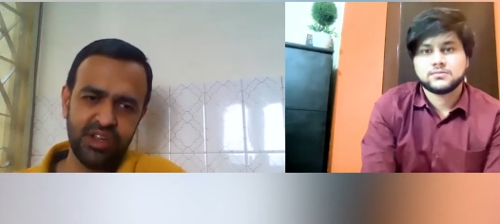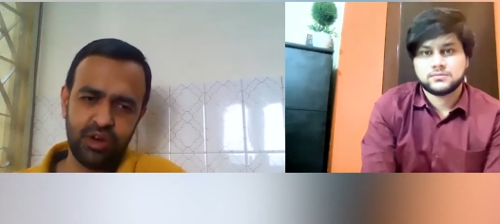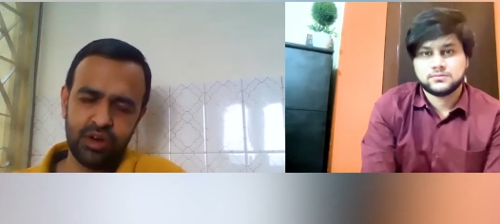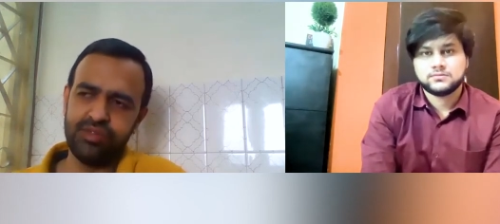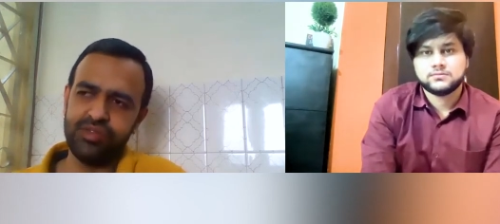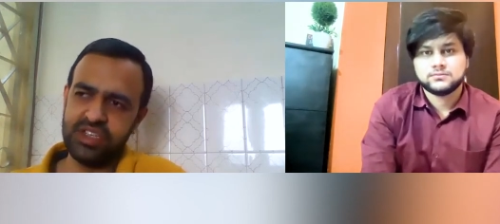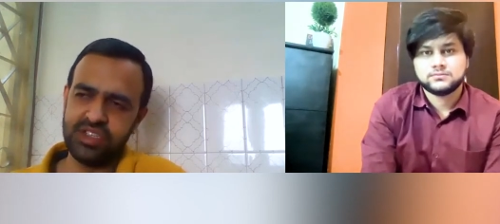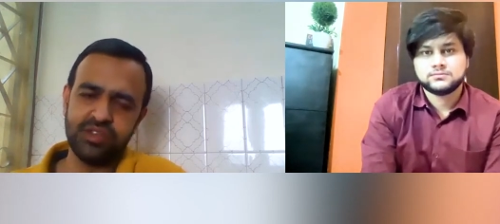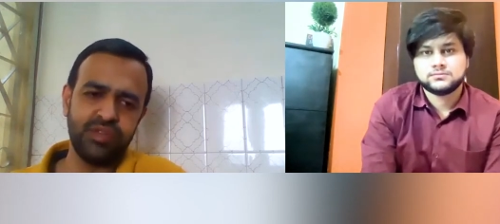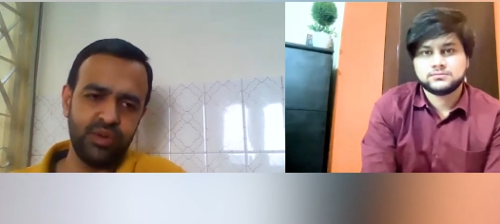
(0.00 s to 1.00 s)
Speaker 1: There are a lot of things
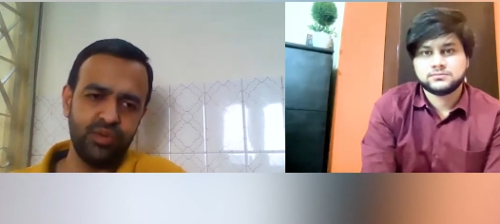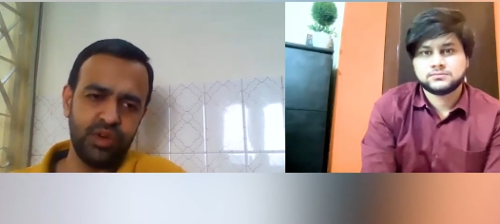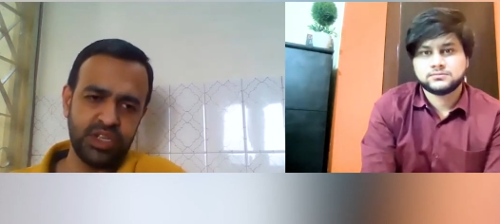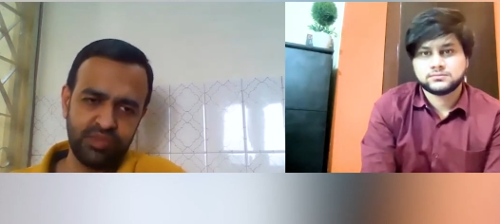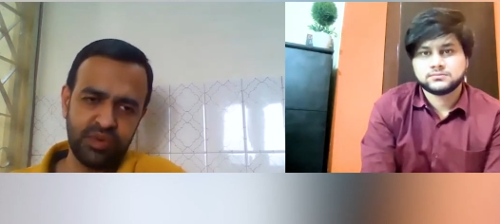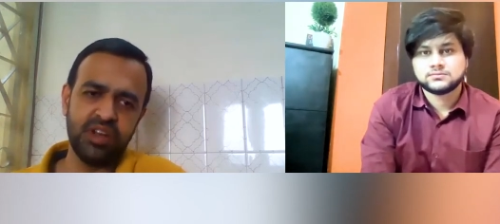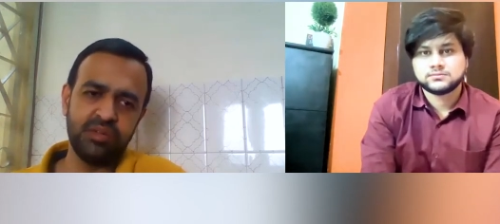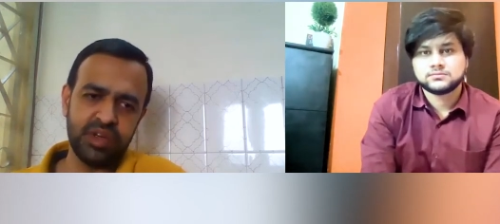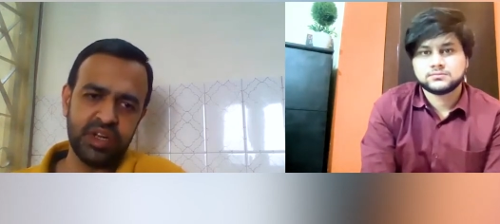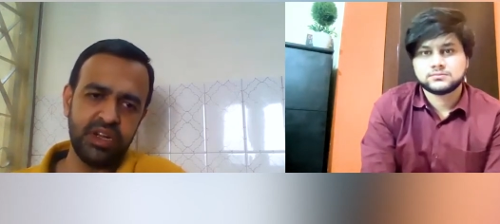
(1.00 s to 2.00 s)
that we do as
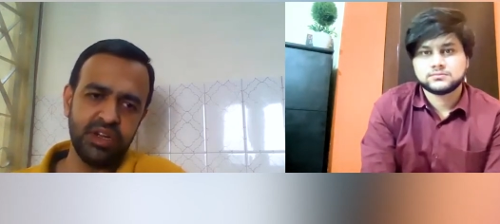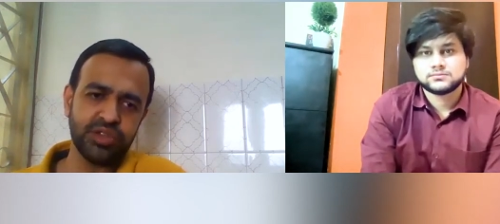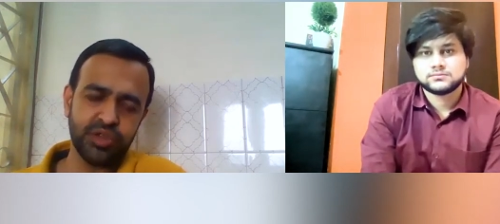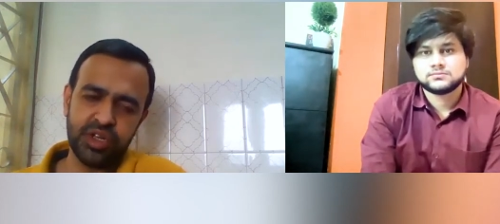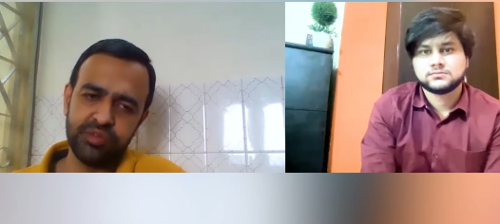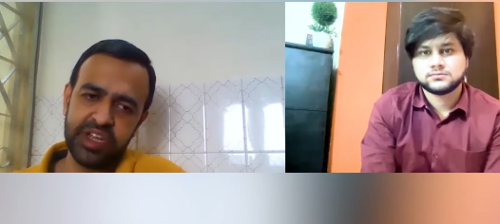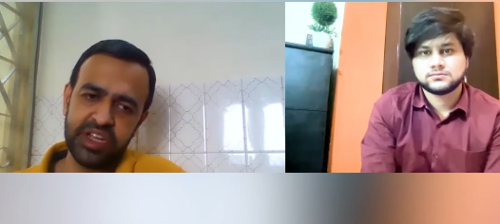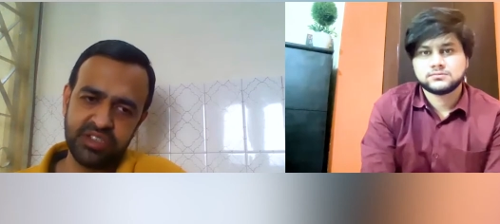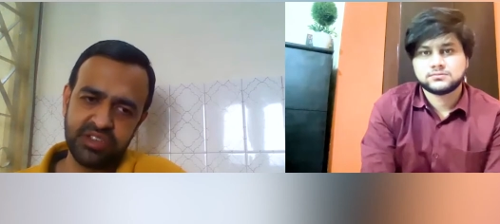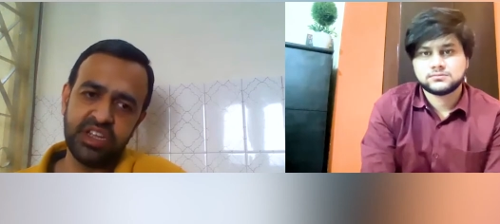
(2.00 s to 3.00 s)
preliminary so that we
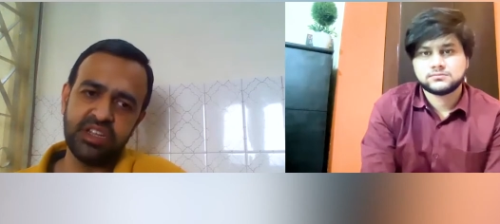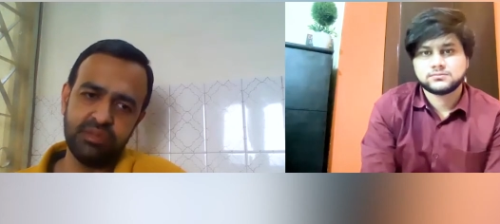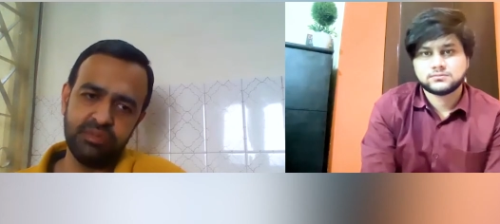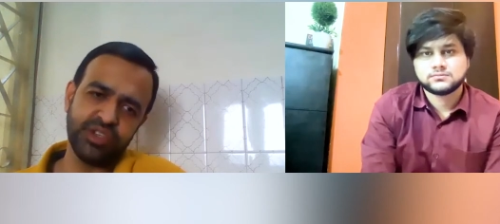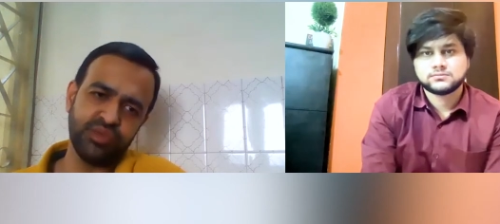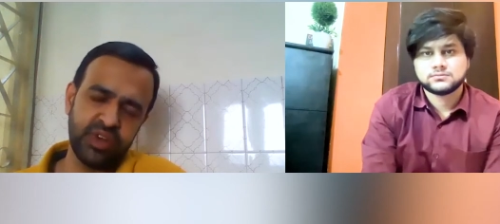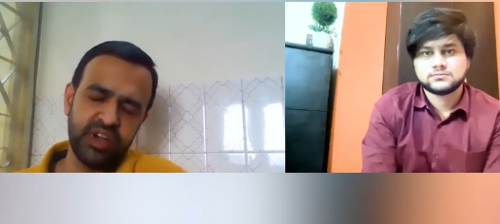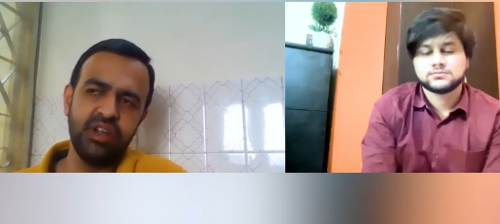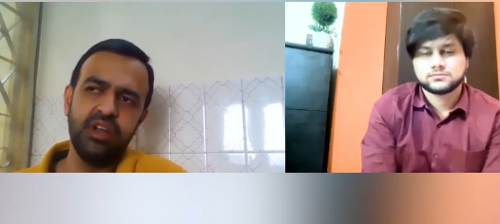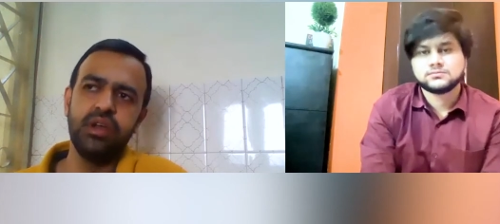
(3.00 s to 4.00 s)
can screen the best
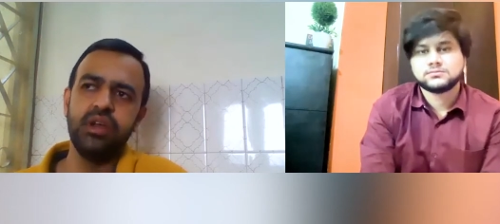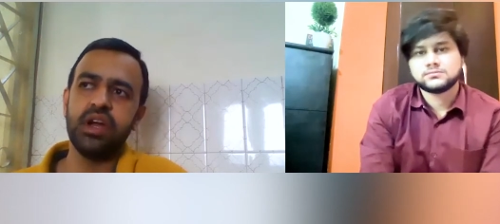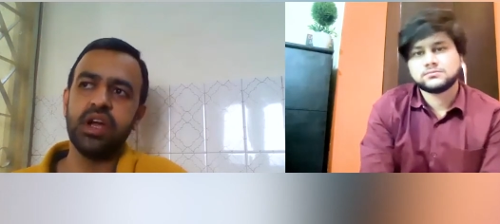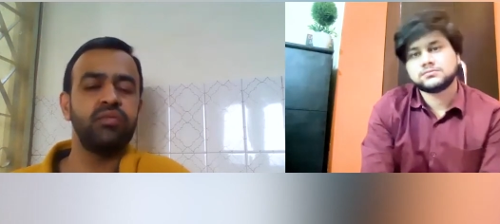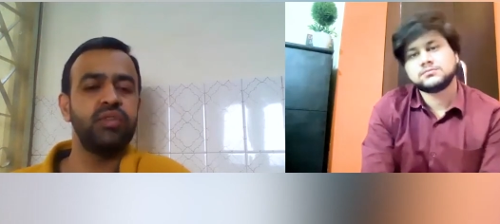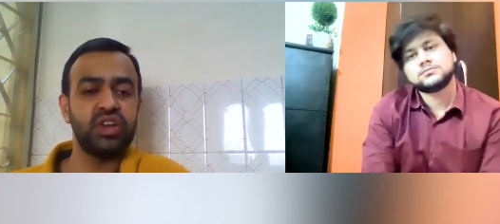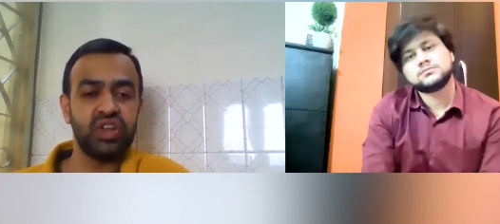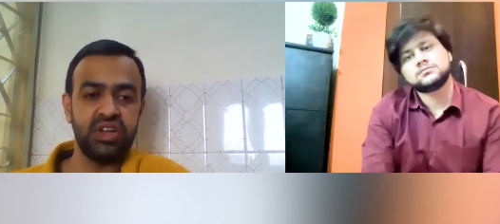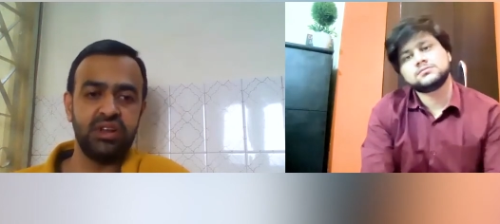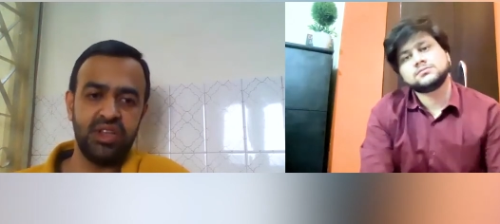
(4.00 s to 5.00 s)
student, and we
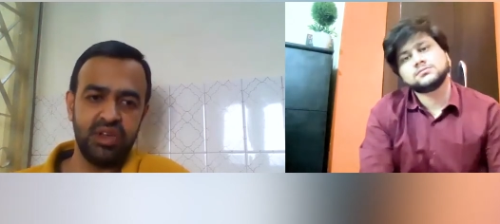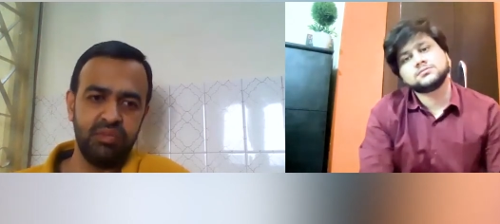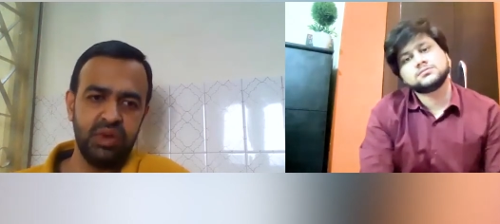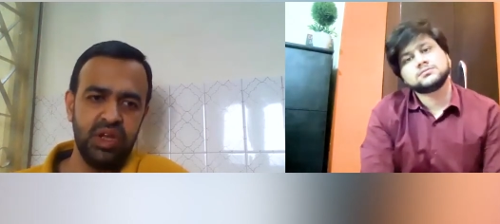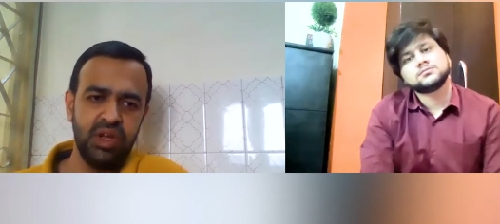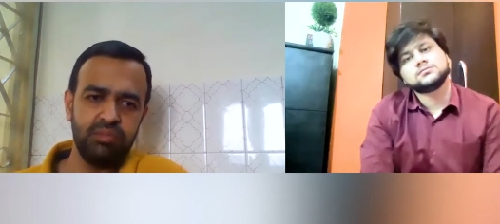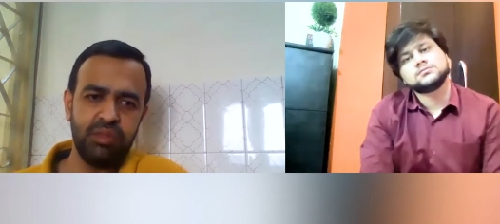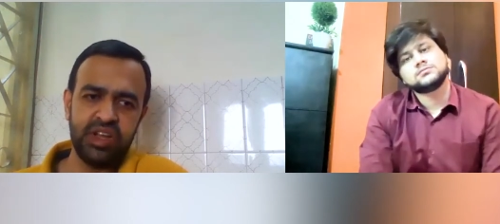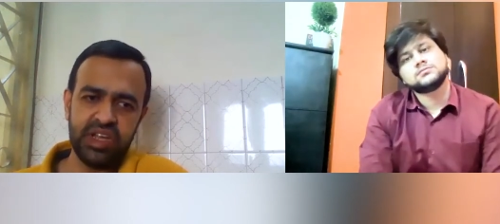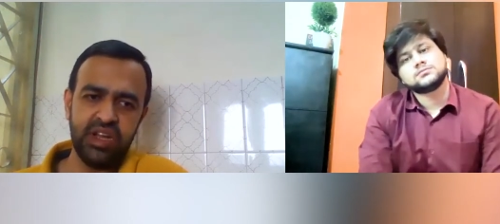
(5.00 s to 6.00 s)
train them
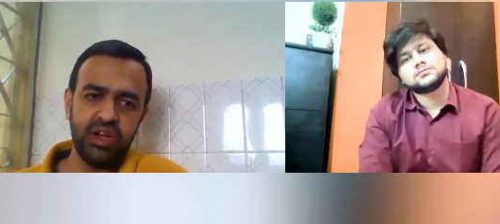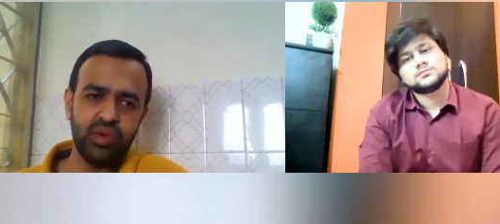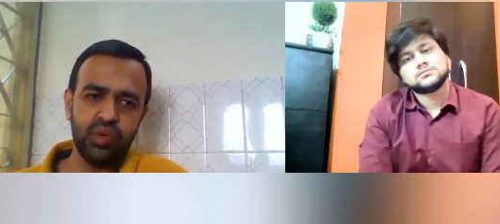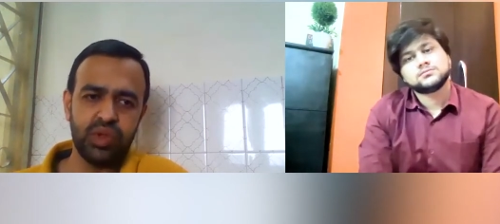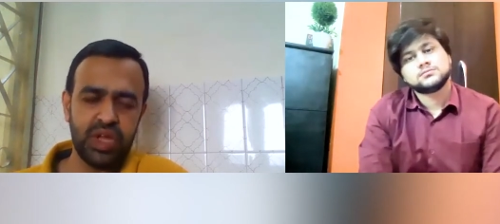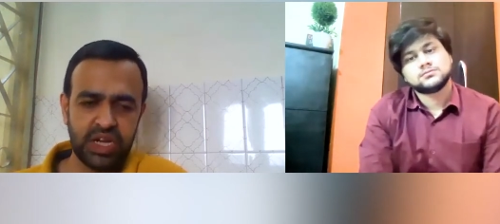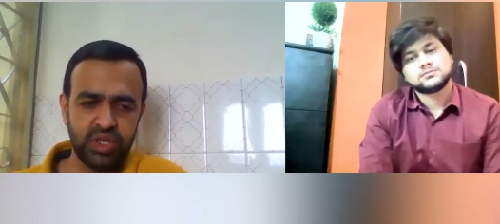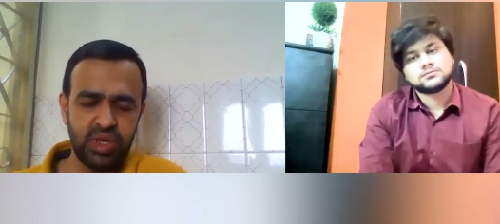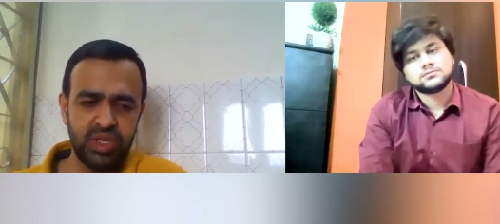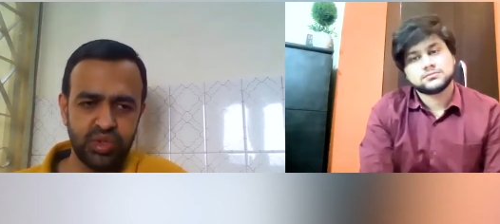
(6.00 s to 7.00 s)
by taking to the
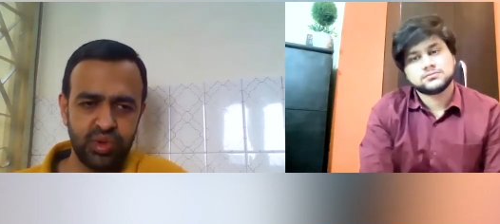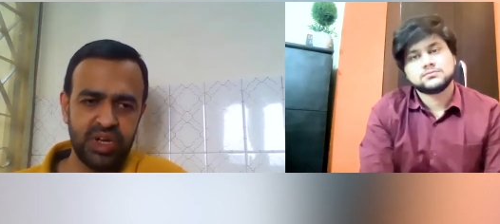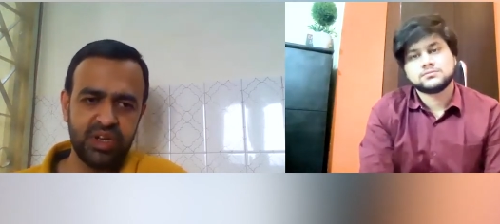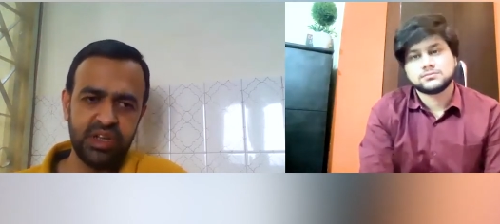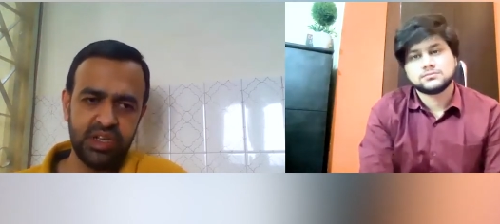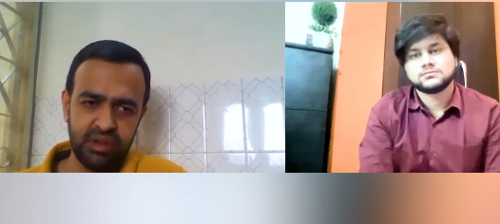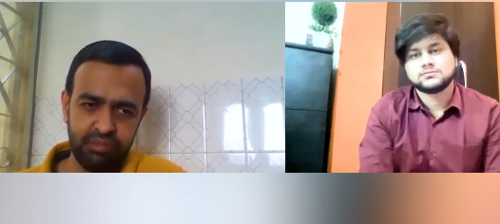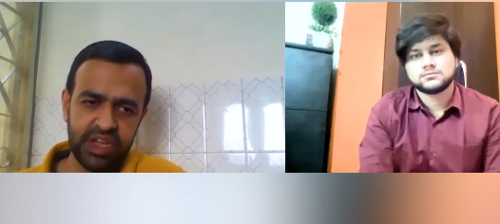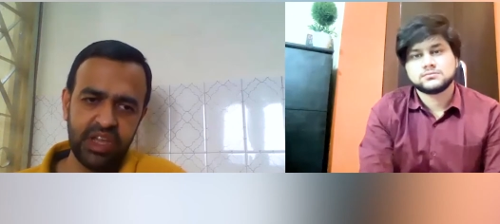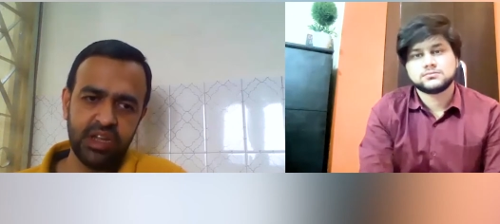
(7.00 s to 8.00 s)
actual jewelry
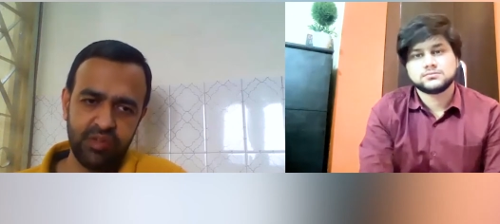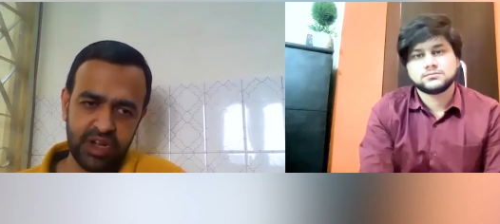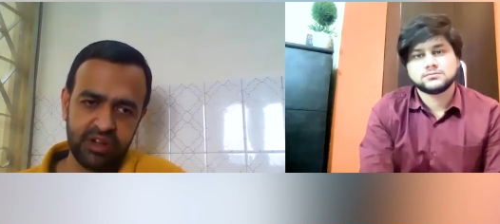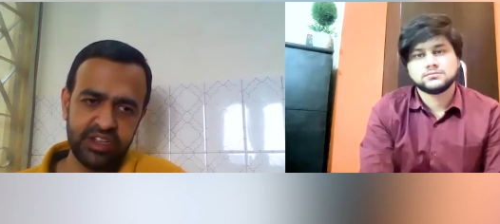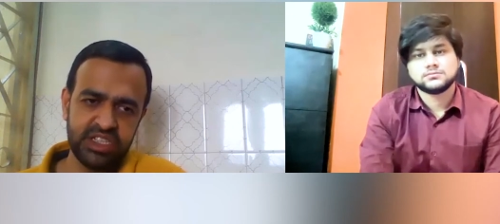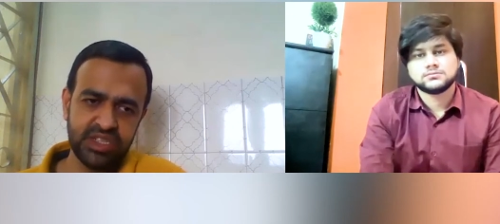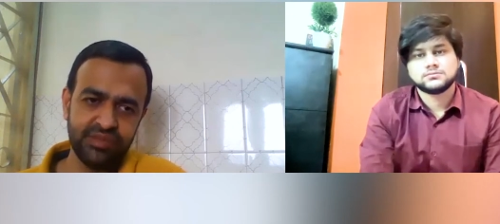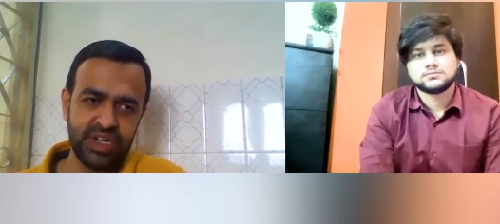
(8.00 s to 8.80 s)
making factories.